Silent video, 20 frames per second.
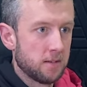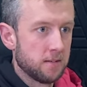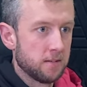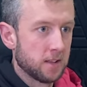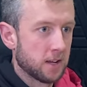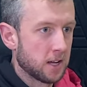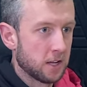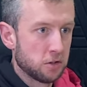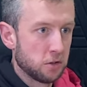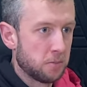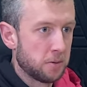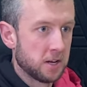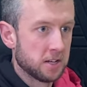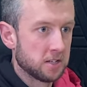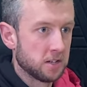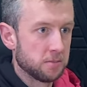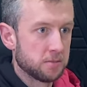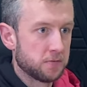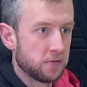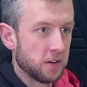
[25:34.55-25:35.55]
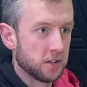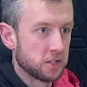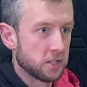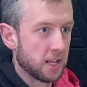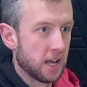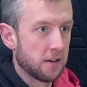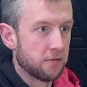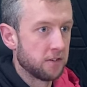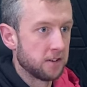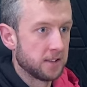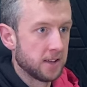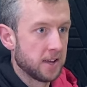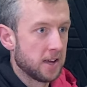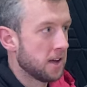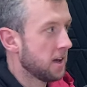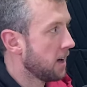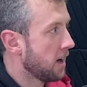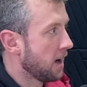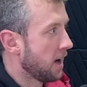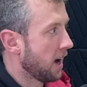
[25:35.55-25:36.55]
Like I do press yeah. ups virtually every day,
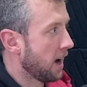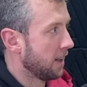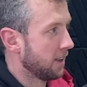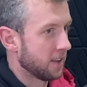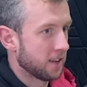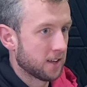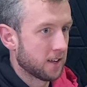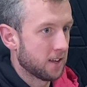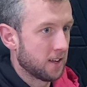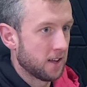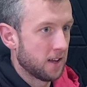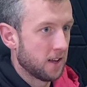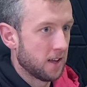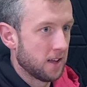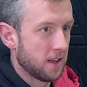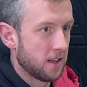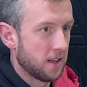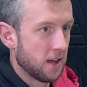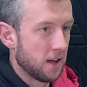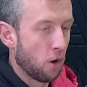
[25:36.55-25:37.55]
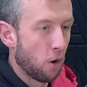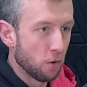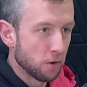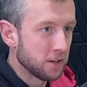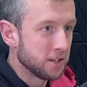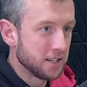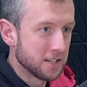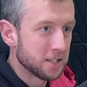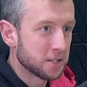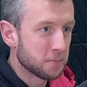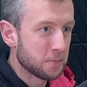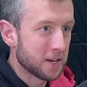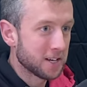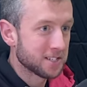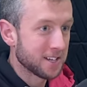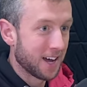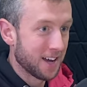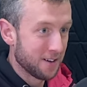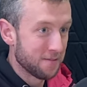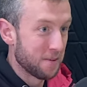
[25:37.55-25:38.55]
and like all you need is press.
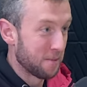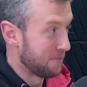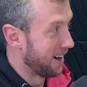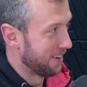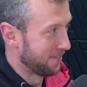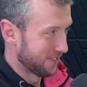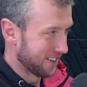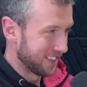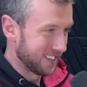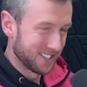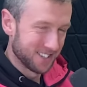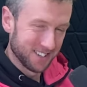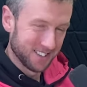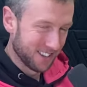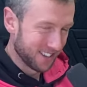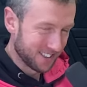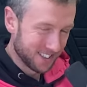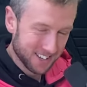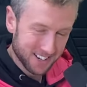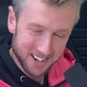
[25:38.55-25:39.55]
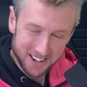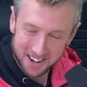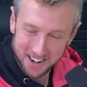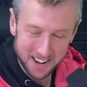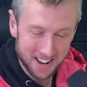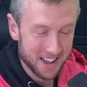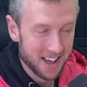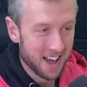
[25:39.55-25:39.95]
I am. A, I've got this other theory, right?